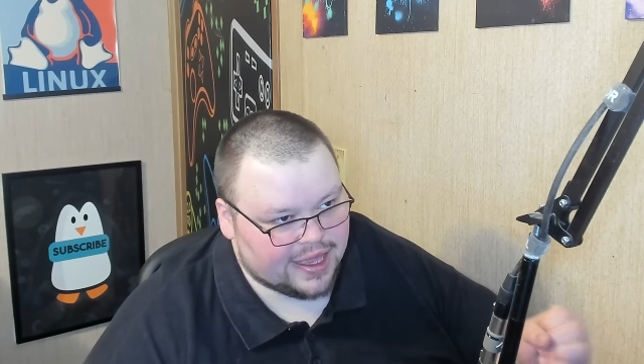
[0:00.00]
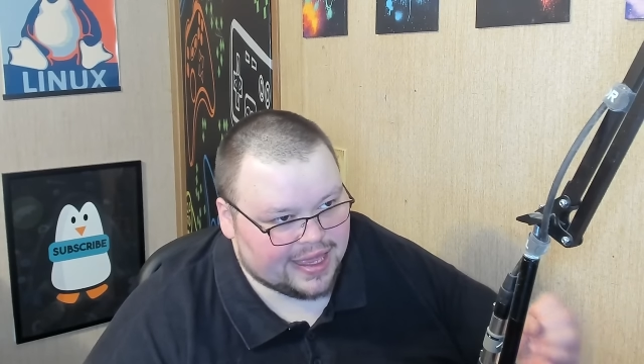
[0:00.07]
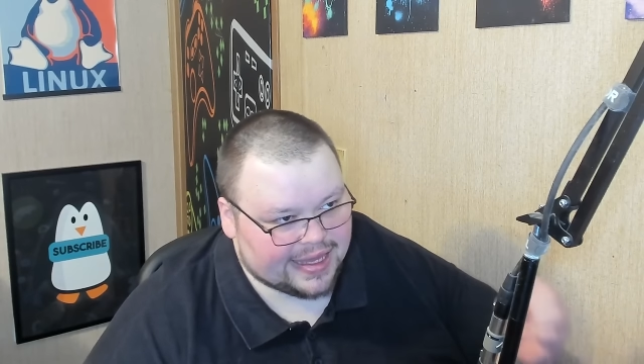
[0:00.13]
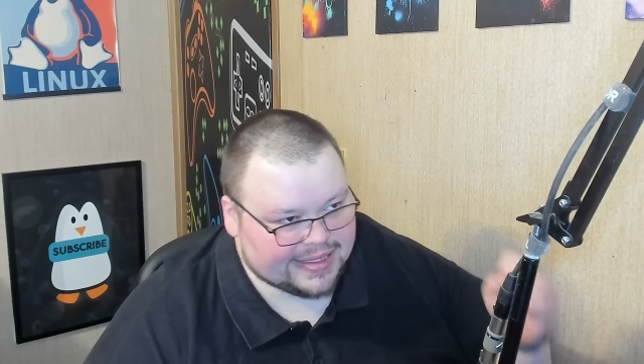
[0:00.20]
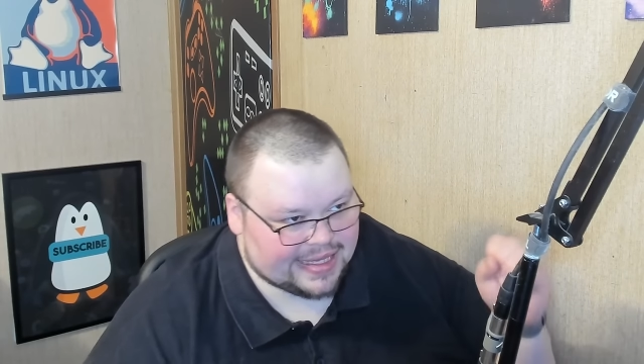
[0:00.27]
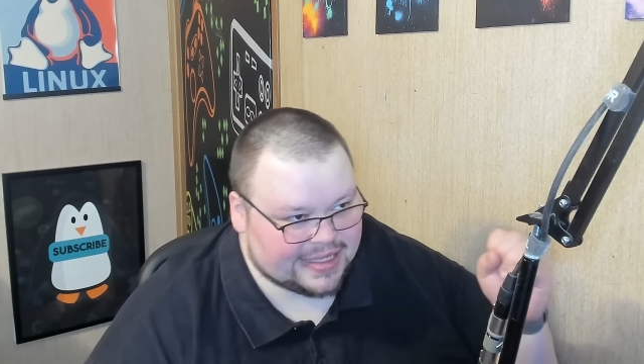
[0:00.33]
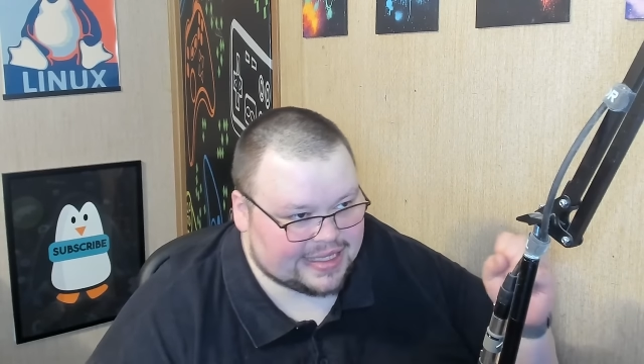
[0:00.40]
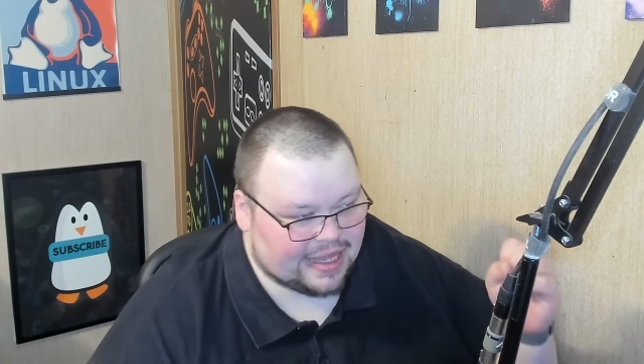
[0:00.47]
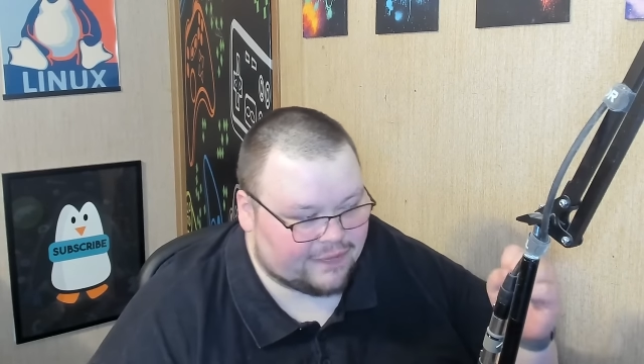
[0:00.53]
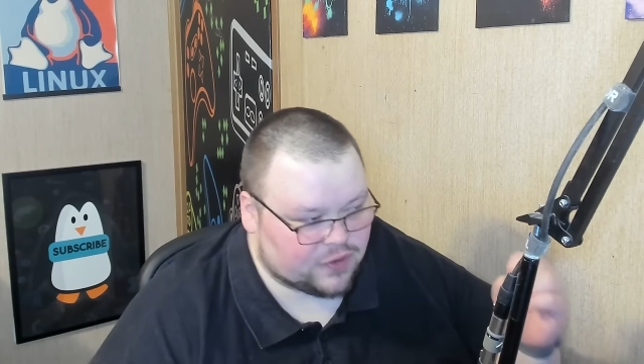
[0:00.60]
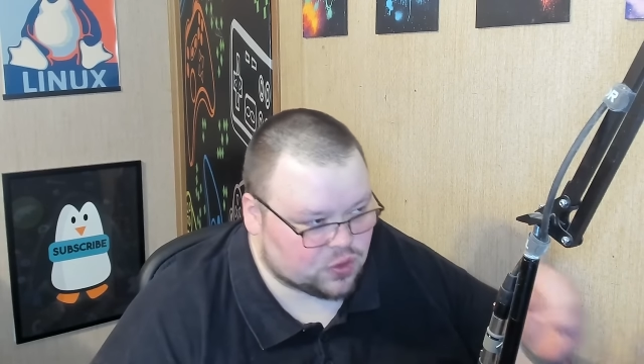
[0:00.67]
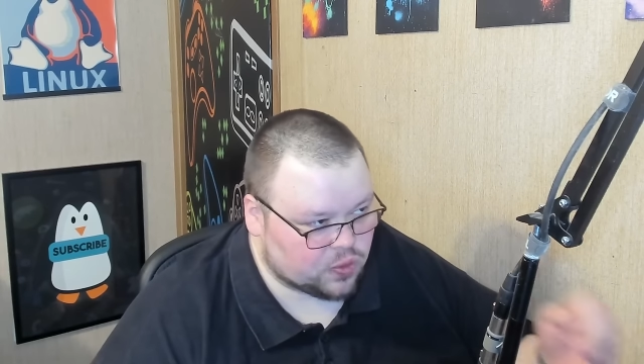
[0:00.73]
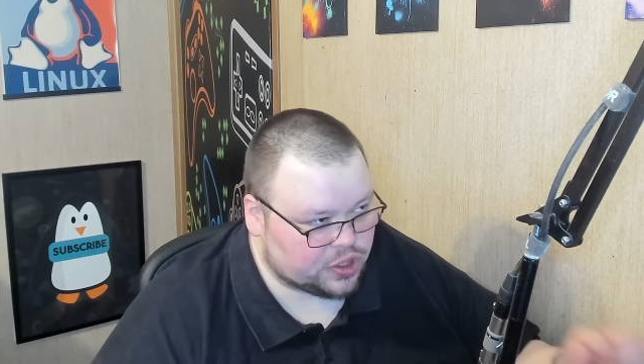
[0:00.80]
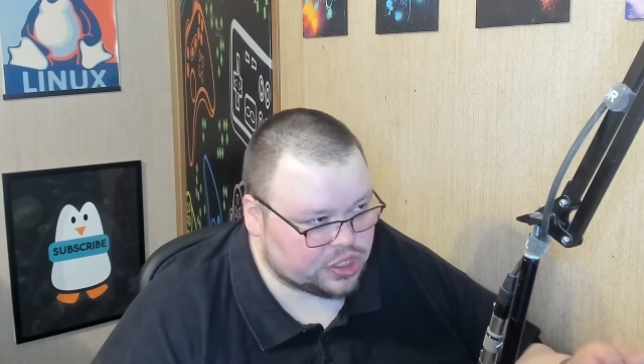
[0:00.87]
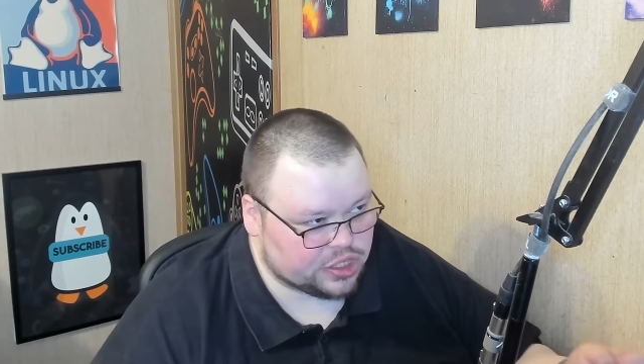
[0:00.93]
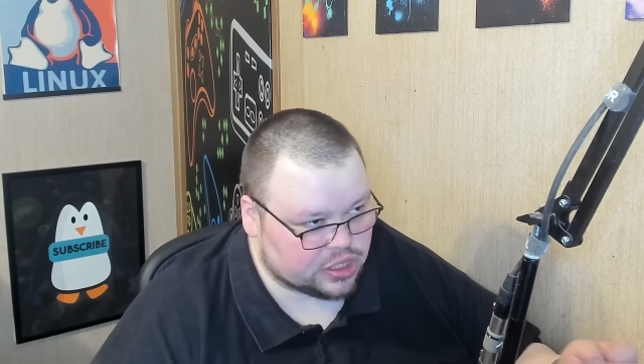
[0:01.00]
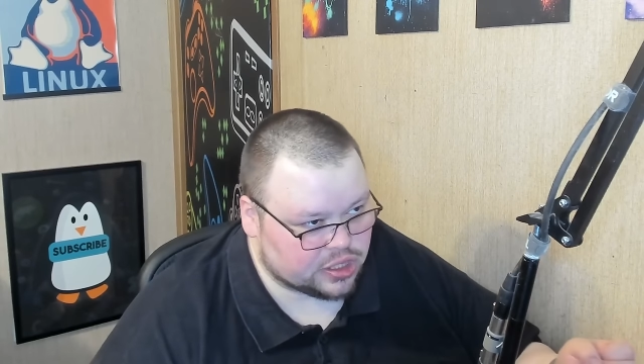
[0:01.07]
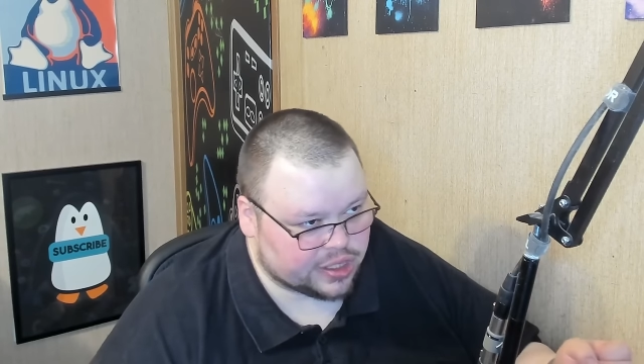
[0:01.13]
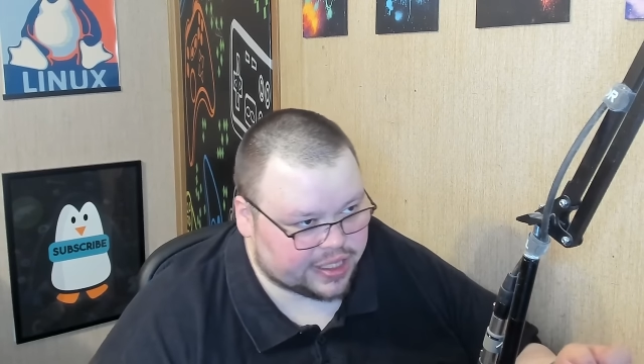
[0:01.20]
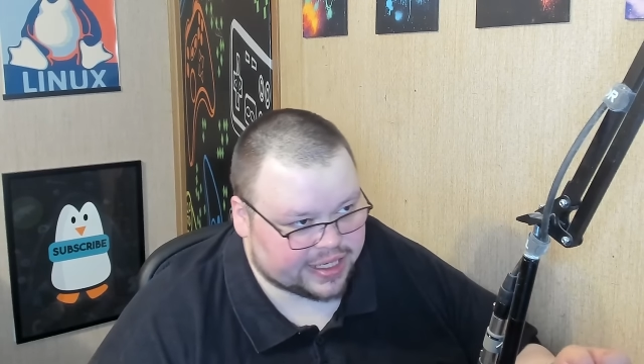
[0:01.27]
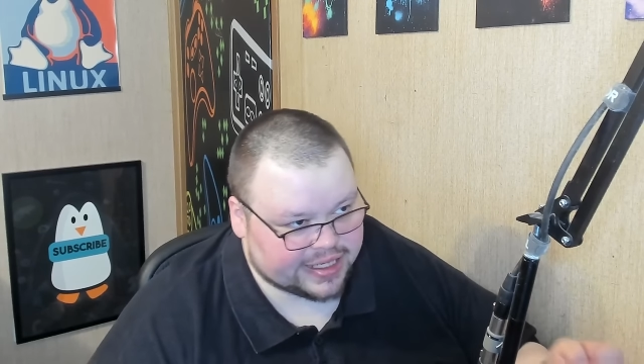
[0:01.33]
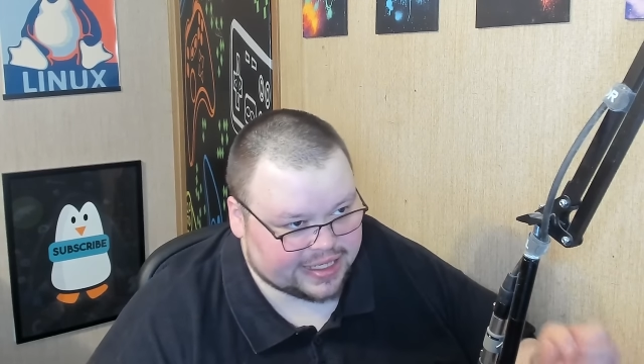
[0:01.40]
since I've switched to
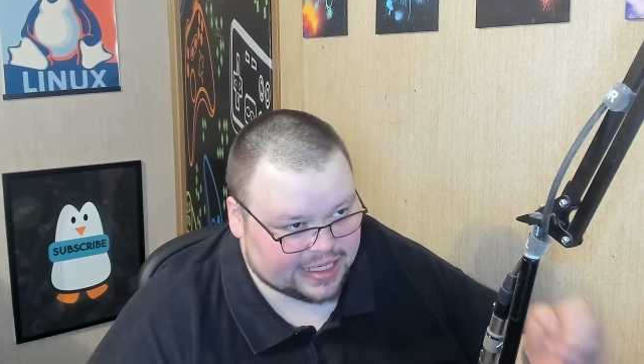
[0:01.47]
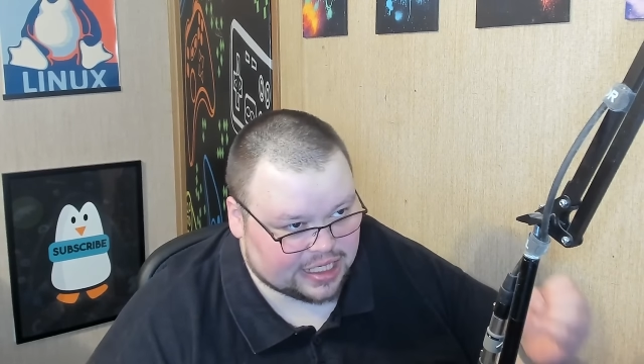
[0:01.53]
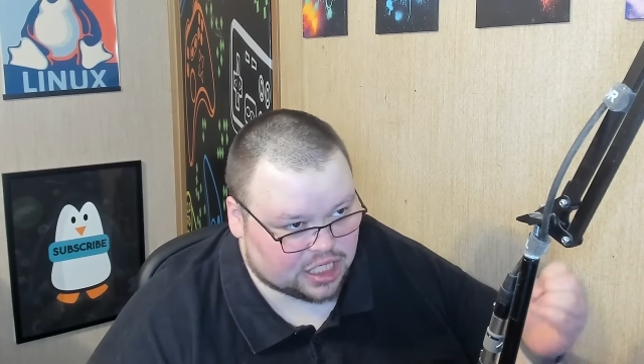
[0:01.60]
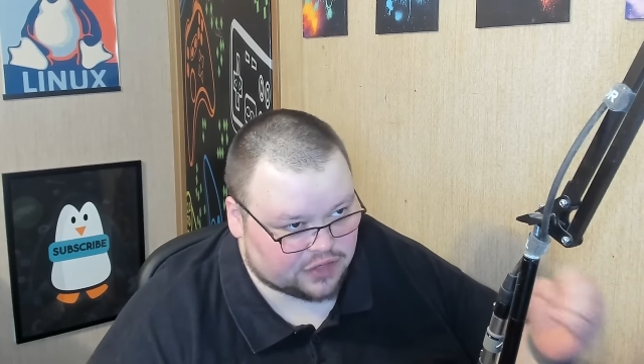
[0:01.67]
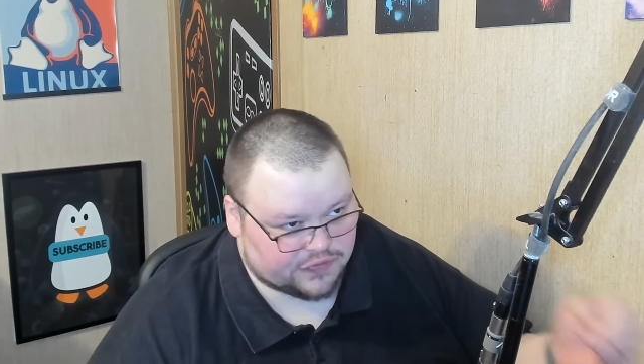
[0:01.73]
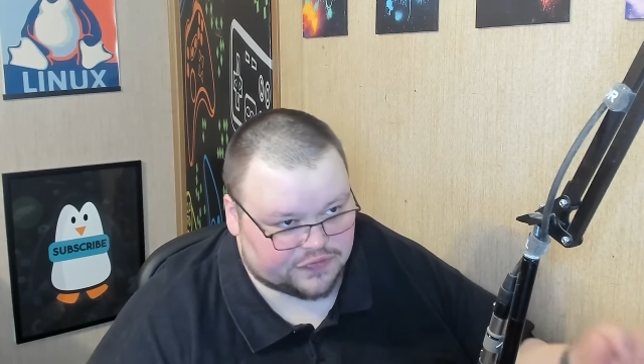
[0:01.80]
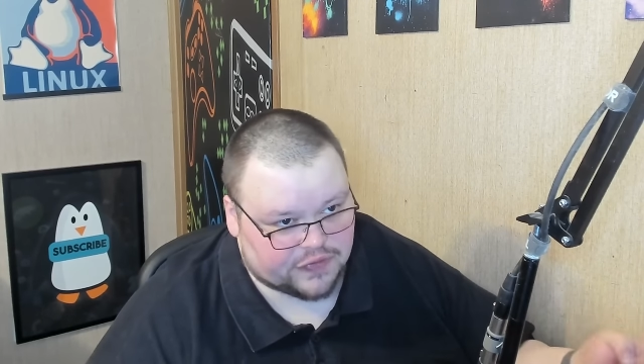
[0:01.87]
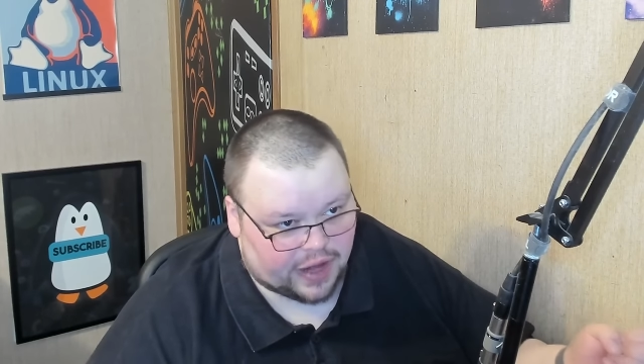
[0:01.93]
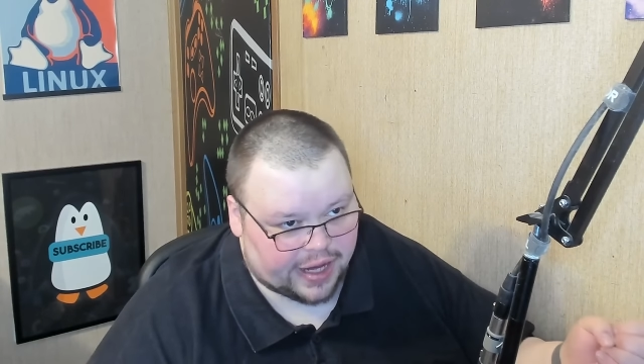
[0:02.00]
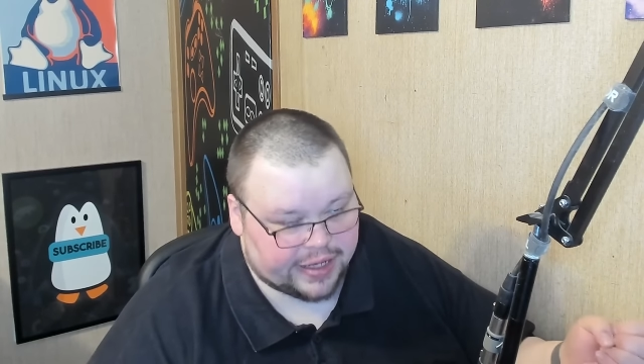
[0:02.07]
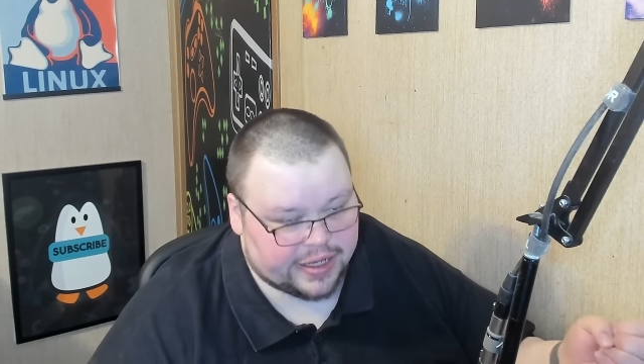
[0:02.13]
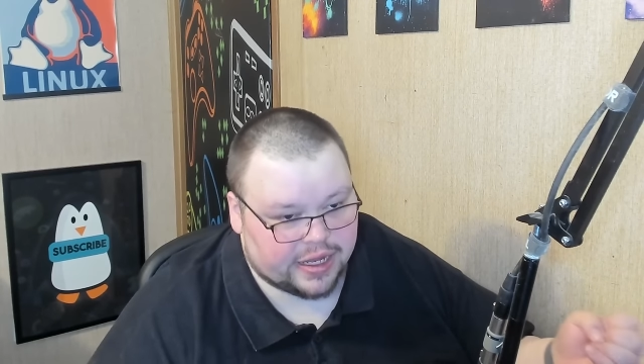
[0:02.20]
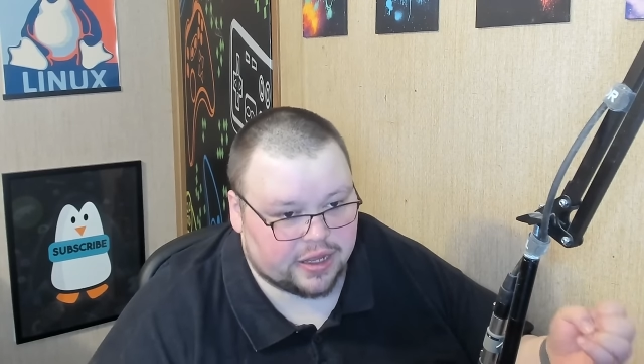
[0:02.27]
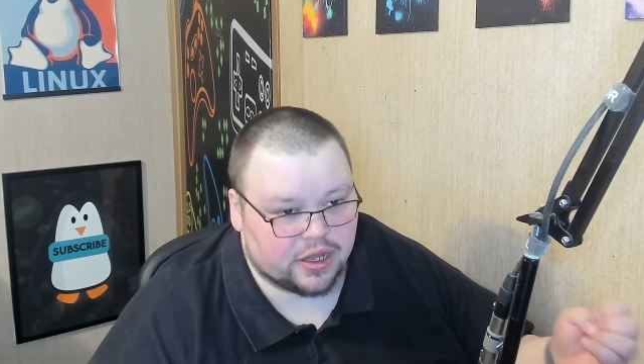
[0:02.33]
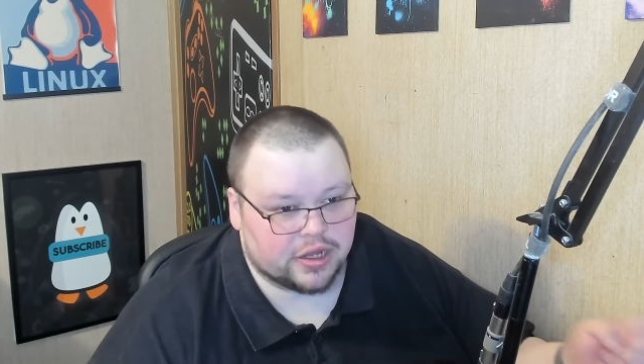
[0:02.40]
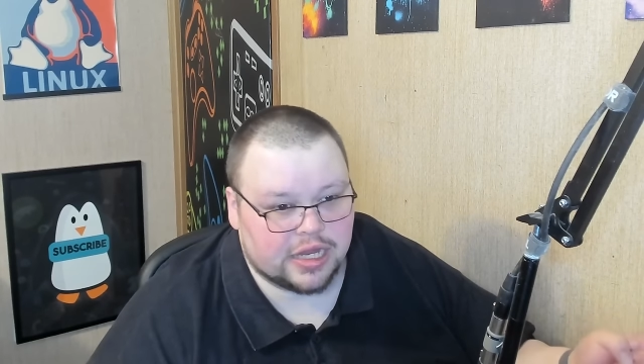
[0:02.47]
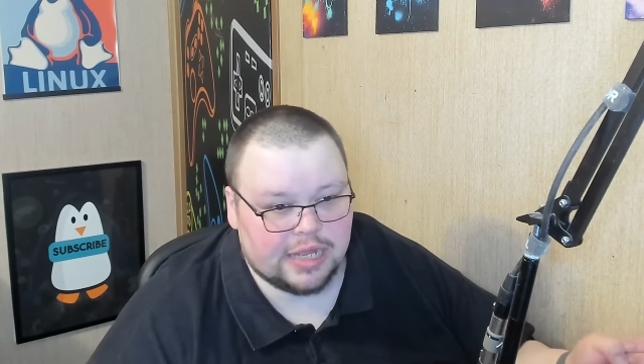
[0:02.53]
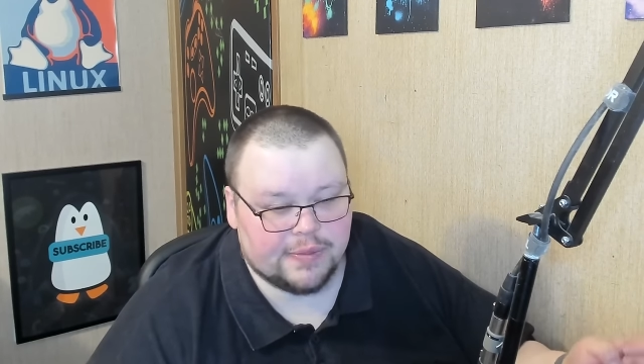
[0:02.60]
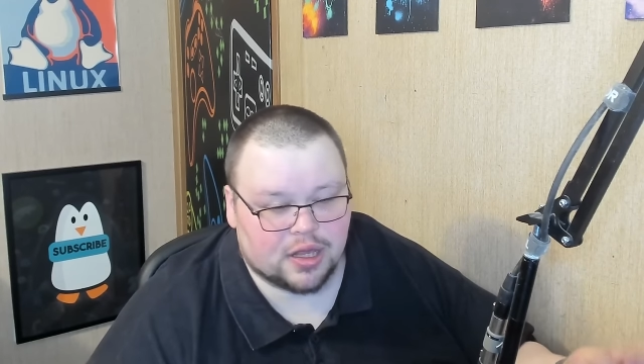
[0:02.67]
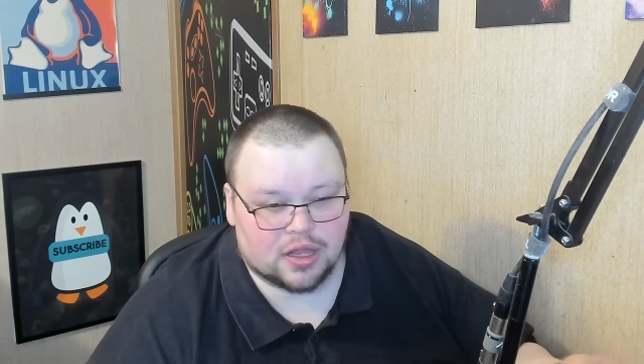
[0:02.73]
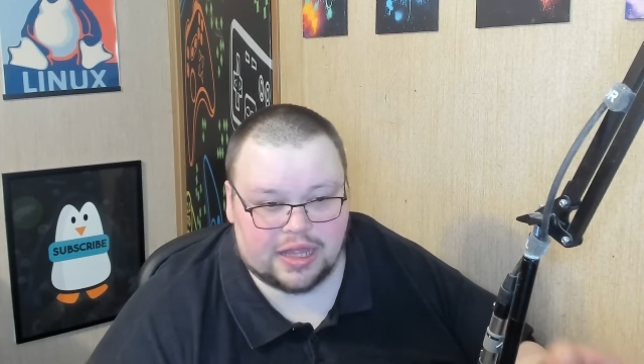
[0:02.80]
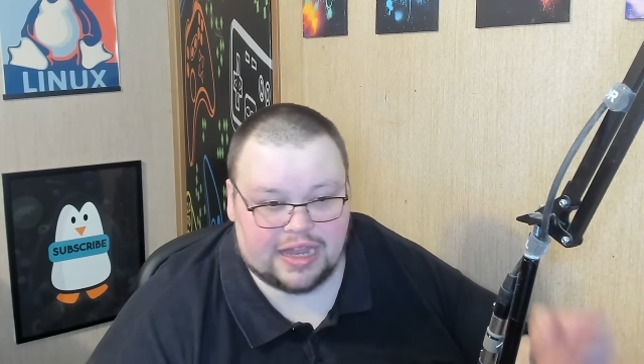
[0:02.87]
Linux is finding a good
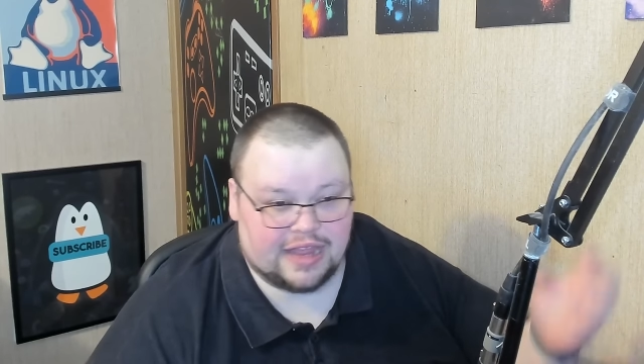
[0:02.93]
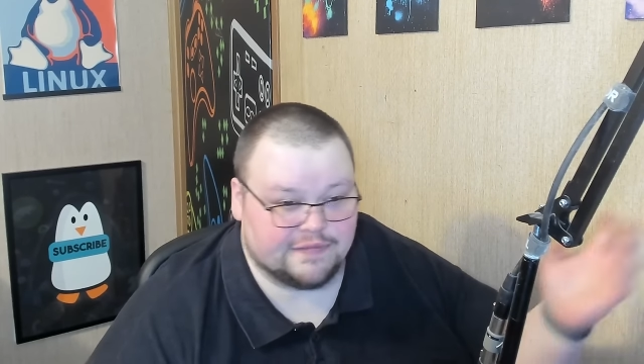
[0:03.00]
email client.